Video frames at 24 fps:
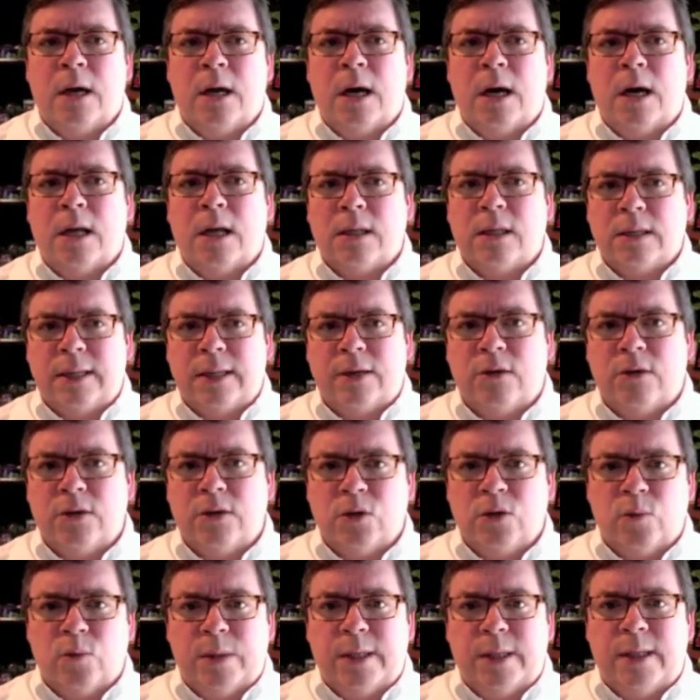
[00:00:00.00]
later in
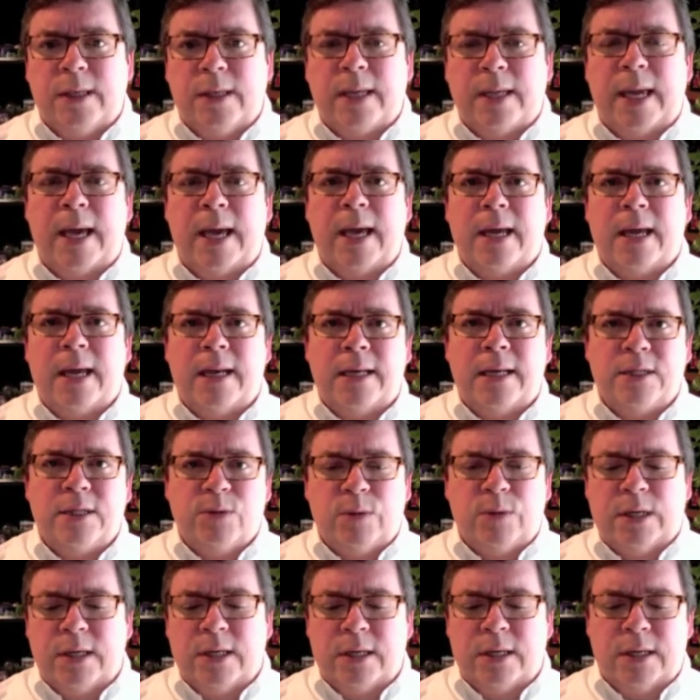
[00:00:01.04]
the week and as
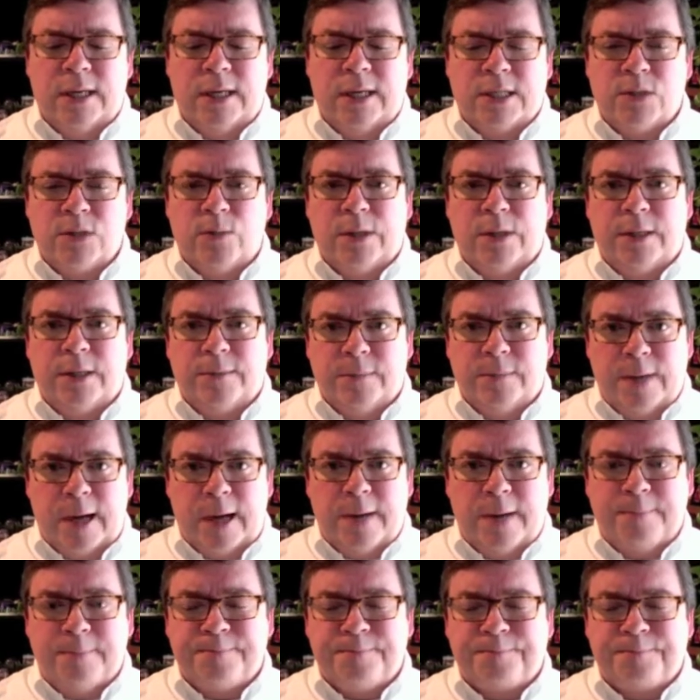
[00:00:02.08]
we get into next week. Okay.